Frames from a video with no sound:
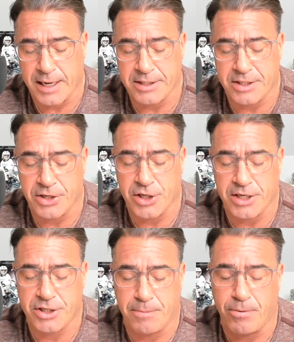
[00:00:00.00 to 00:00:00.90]
has
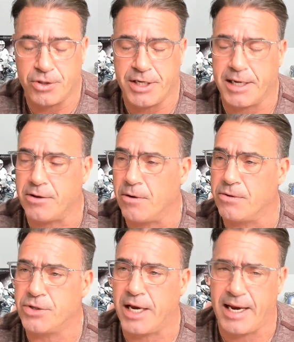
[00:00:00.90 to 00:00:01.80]
suggested pushing
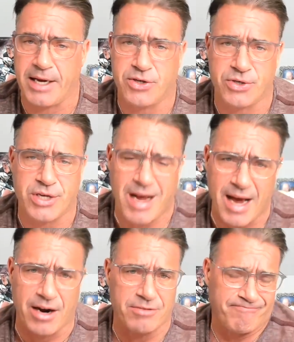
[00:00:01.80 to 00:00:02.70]
those ages
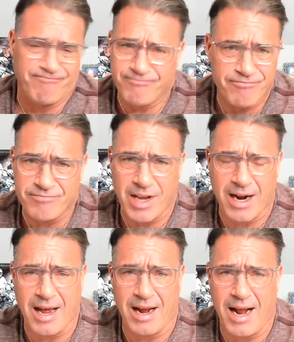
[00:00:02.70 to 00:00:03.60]
higher.
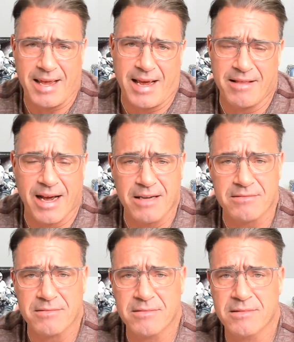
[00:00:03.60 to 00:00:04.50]
And I get
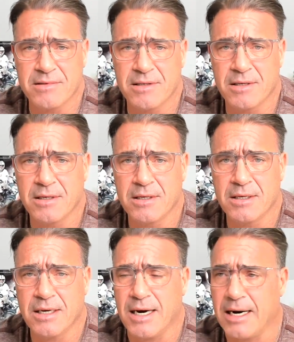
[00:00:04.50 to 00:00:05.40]

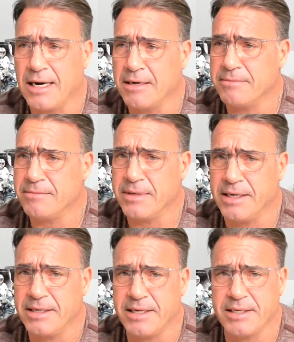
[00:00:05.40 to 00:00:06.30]

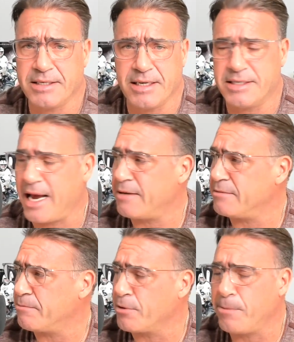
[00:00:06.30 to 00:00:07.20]
that. Is that
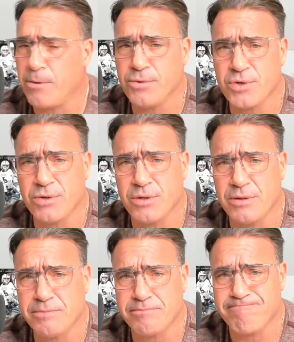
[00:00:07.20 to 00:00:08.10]

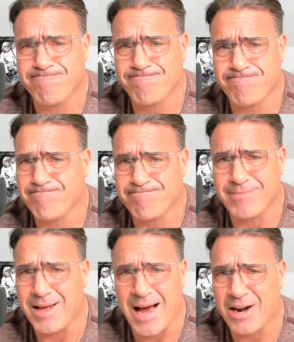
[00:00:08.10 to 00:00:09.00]
proposal
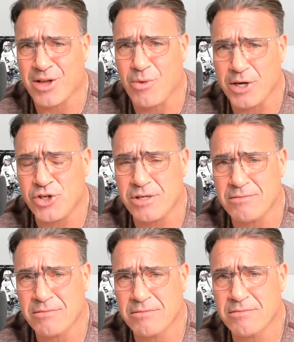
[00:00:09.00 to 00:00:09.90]
out of the
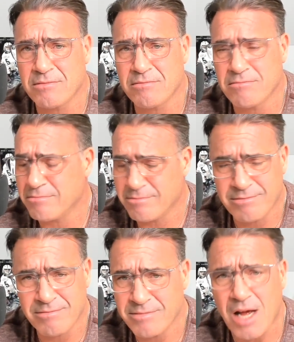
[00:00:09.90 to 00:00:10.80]
question?
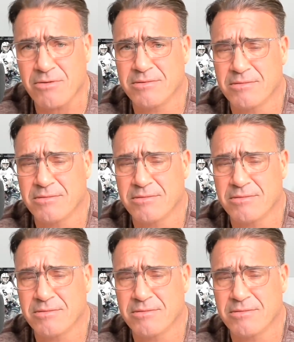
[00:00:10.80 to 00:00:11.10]
No,